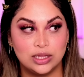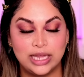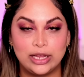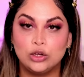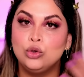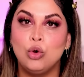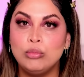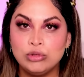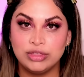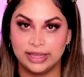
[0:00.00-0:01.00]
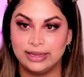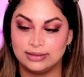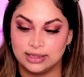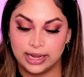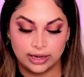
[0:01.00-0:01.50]
like, normal
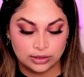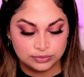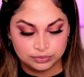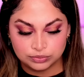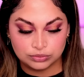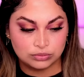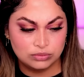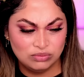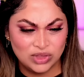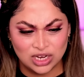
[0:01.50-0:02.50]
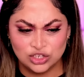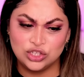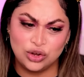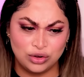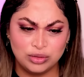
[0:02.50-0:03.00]
things like
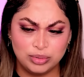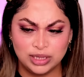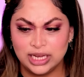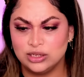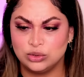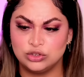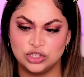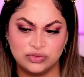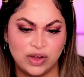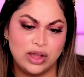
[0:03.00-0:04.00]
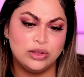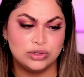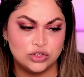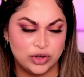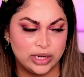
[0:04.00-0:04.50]
just go to the police or just file a
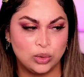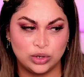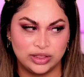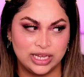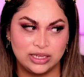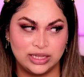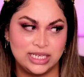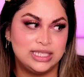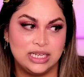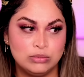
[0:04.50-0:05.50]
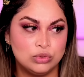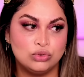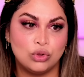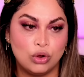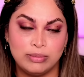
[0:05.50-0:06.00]
restraining order, they seem
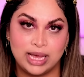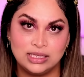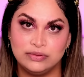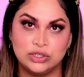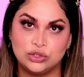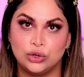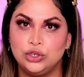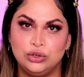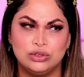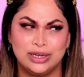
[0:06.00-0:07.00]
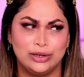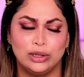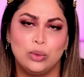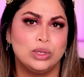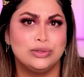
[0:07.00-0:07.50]
so massive and so huge. Like, you're
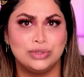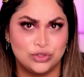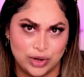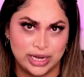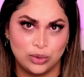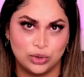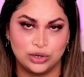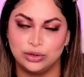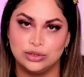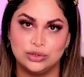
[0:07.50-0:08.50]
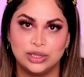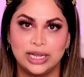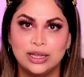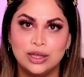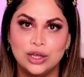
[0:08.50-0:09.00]
like, what's a restraining order gonna do?
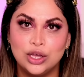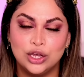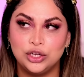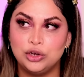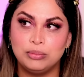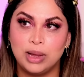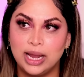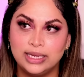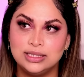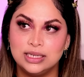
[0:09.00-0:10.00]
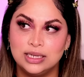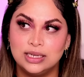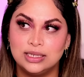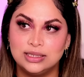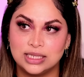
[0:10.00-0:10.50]
Like, your mind
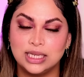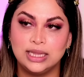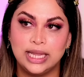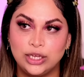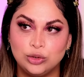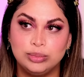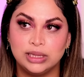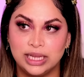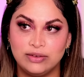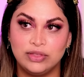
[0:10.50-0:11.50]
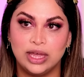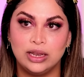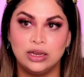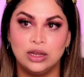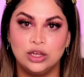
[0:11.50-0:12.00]
doesn't let you believe
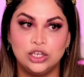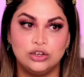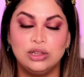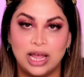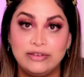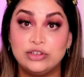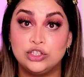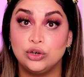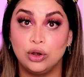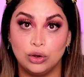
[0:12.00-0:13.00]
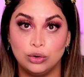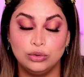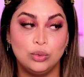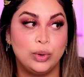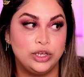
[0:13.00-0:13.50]
that your life is your
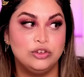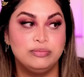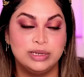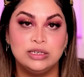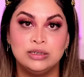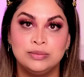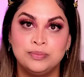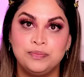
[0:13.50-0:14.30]
own when you've been